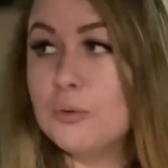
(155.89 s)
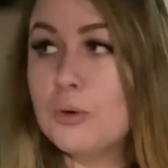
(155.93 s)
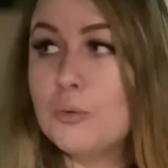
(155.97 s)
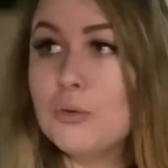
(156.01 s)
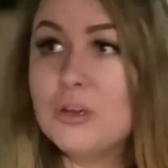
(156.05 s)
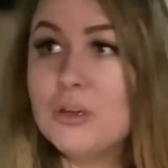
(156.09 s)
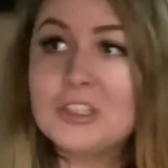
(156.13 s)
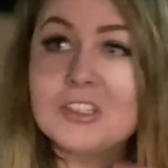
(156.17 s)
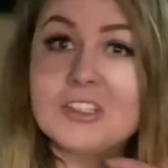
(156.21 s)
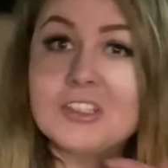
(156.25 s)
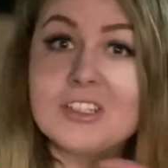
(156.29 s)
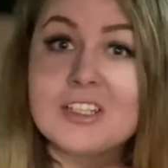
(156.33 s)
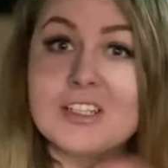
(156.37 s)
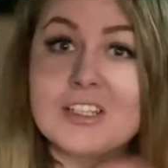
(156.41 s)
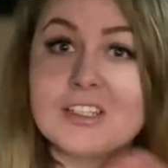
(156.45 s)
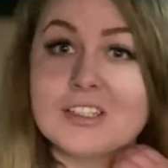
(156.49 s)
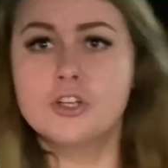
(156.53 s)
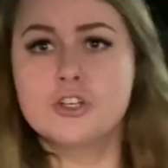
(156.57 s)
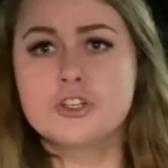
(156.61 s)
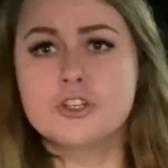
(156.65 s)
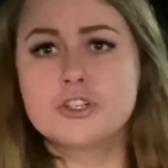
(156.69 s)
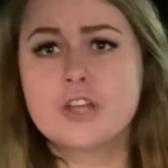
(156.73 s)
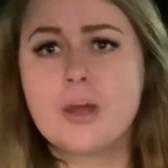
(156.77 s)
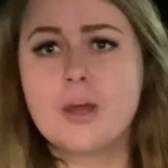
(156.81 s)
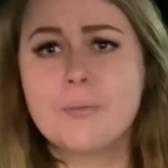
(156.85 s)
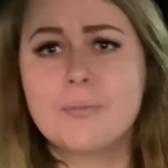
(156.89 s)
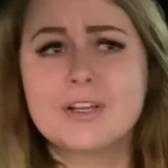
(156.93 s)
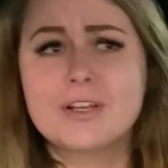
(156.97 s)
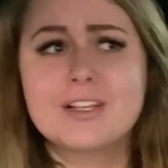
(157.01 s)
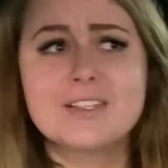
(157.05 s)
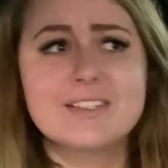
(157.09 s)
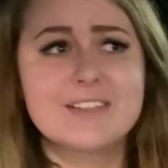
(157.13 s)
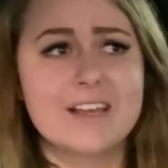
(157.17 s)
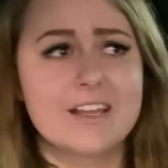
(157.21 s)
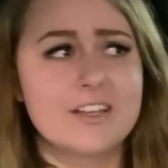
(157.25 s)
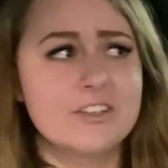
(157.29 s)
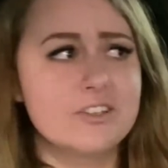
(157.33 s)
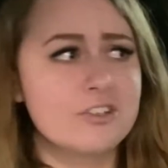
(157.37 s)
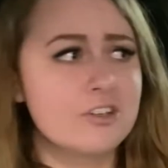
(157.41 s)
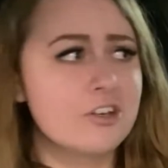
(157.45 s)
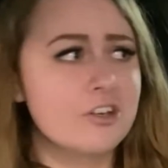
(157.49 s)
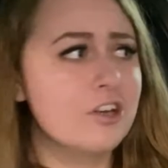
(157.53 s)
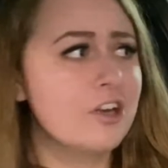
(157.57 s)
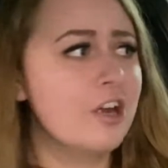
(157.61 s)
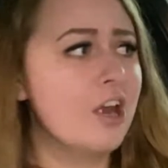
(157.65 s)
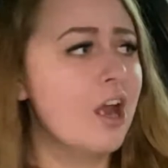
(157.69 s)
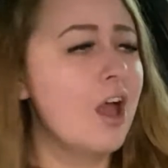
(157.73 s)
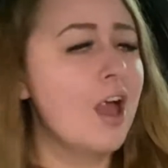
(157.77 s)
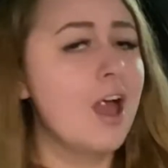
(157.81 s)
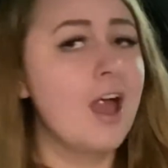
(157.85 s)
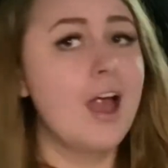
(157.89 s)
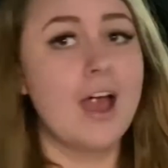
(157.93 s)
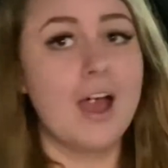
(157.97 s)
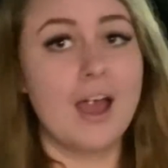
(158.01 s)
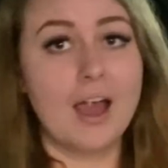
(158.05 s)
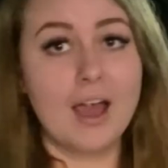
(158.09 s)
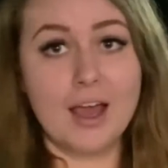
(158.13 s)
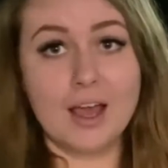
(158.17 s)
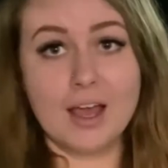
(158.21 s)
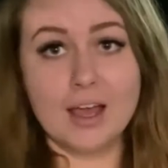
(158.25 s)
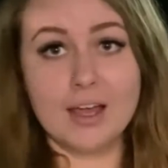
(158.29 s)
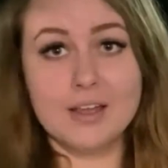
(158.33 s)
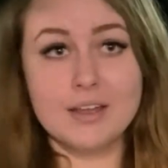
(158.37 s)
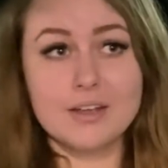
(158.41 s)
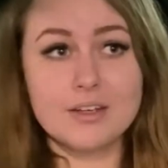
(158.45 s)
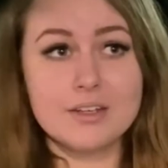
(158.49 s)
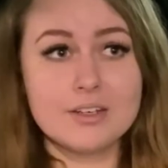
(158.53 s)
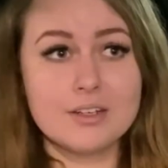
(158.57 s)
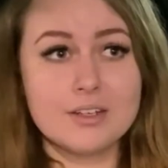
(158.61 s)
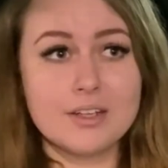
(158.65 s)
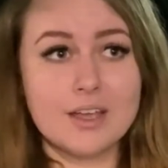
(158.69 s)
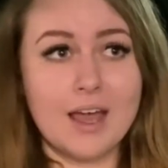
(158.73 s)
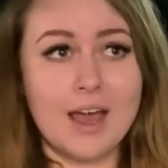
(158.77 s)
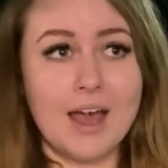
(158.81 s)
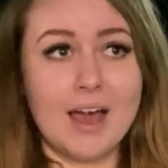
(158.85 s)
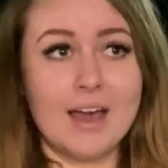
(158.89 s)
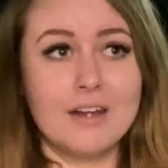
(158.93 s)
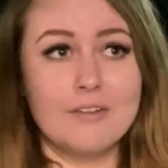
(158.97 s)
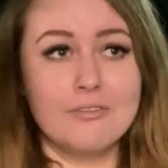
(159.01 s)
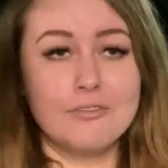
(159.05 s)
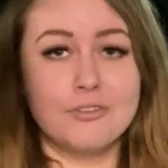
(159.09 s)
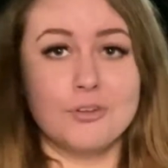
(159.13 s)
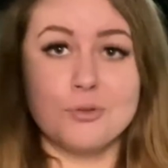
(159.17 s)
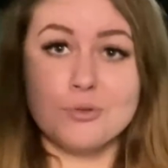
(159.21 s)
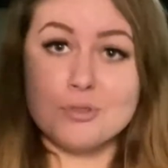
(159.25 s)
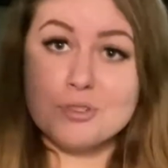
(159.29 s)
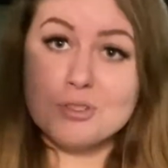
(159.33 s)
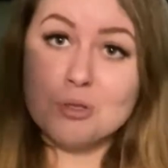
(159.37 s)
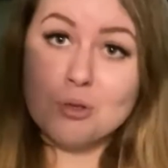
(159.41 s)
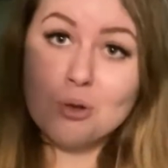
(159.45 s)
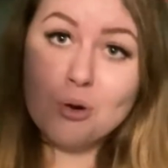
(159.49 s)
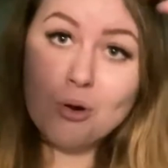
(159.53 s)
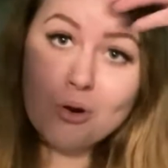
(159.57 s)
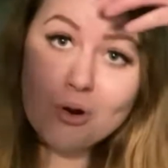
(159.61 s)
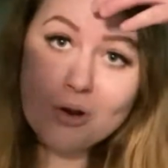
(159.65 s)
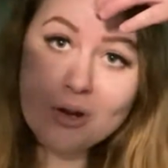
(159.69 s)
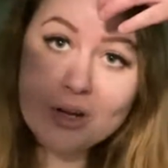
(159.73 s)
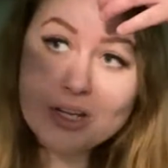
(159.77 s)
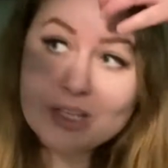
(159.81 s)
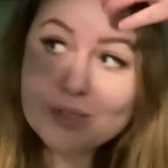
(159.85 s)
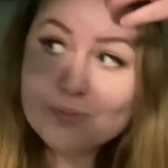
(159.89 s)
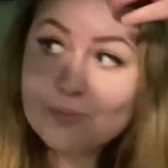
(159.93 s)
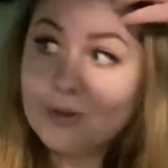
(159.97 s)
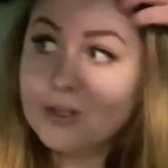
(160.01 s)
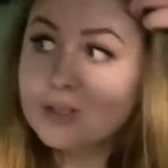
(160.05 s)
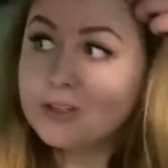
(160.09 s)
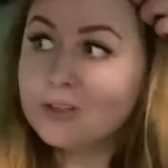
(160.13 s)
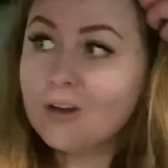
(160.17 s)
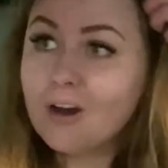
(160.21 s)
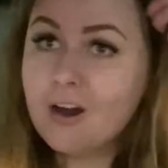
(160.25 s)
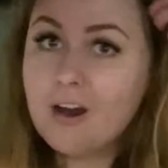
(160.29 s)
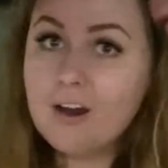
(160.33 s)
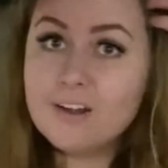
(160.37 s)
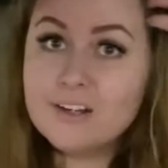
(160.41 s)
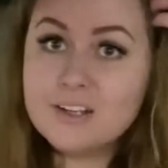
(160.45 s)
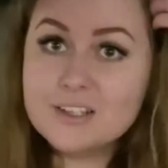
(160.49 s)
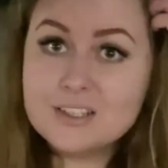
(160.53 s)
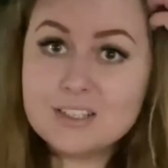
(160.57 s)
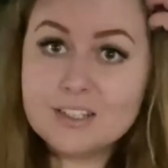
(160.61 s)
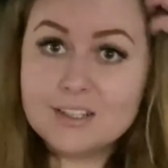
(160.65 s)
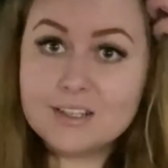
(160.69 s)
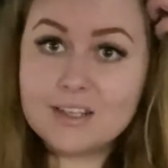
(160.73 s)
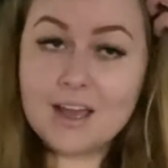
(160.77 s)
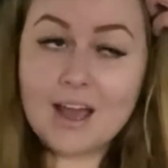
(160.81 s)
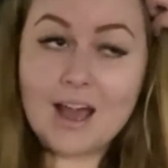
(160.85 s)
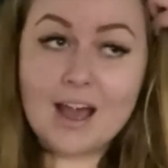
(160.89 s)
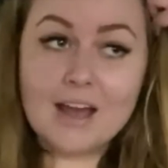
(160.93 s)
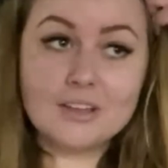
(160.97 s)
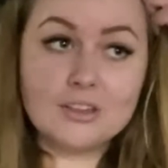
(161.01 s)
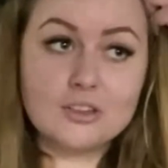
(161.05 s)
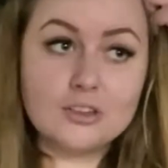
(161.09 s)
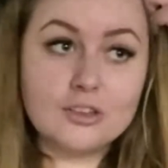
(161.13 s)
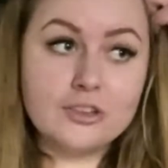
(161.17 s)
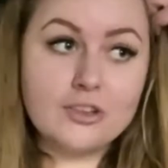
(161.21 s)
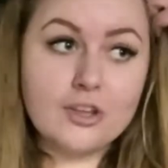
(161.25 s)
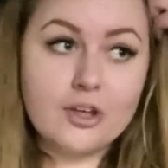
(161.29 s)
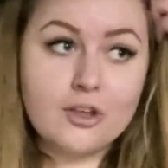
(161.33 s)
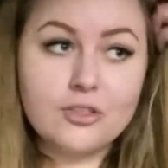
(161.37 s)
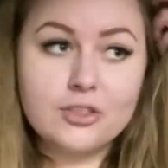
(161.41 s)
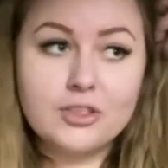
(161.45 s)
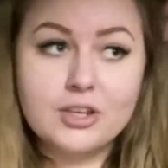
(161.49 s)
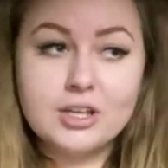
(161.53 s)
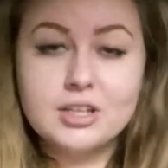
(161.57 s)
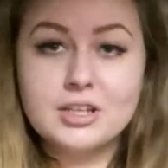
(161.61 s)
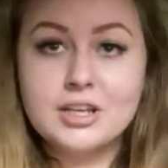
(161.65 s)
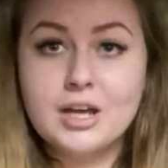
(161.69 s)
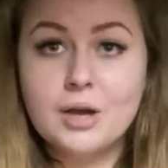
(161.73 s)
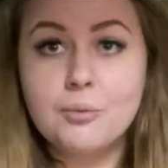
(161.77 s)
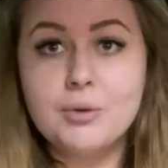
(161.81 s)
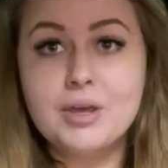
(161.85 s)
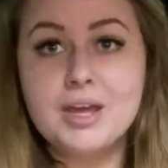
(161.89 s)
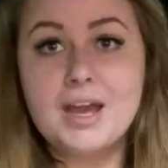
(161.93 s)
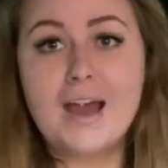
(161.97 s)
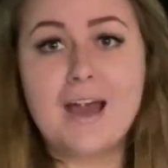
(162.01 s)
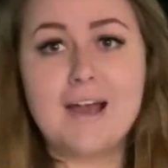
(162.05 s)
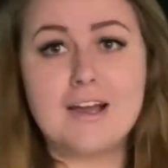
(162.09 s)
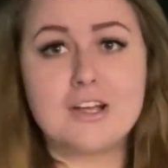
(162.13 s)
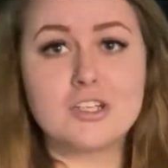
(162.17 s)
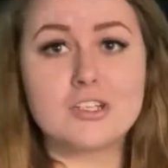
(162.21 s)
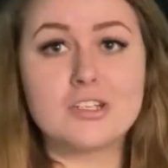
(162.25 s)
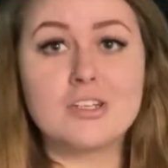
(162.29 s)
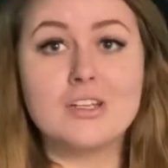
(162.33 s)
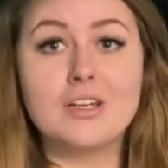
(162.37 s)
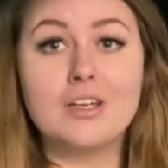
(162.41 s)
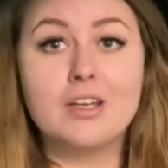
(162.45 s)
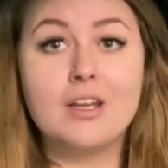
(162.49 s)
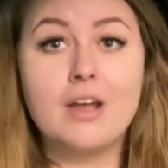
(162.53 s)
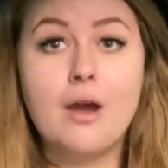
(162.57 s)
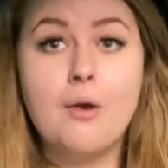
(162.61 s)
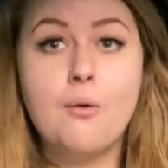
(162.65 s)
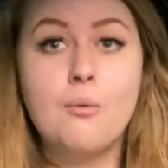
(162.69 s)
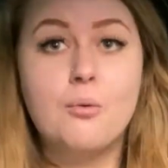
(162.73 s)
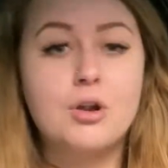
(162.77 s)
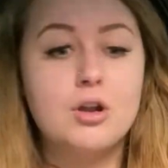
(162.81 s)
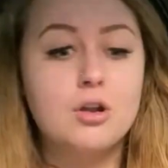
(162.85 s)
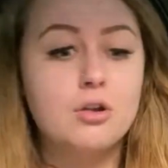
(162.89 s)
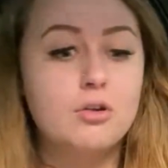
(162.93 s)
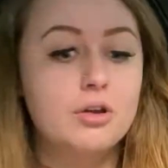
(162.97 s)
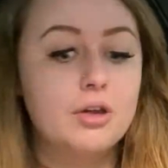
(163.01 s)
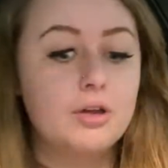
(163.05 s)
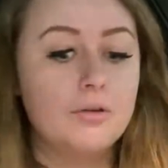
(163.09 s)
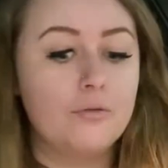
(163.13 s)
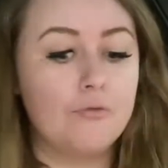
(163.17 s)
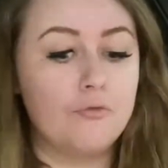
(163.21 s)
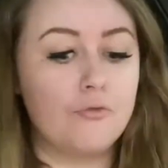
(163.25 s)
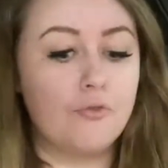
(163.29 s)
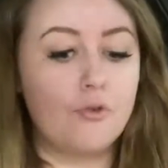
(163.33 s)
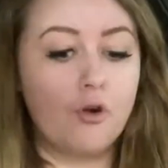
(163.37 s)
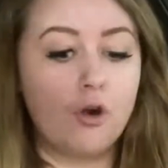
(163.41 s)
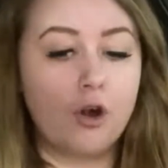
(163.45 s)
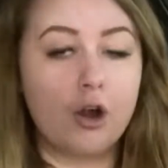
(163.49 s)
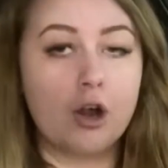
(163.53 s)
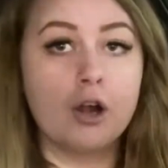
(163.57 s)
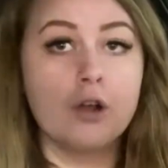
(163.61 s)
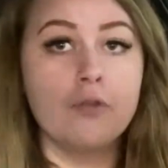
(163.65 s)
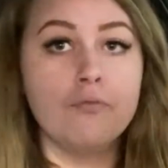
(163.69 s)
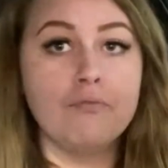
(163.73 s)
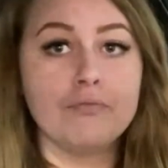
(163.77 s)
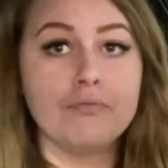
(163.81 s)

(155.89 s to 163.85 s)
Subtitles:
We went to this shopping center and they had a few stores, but honestly they had nothing that we actually were looking for.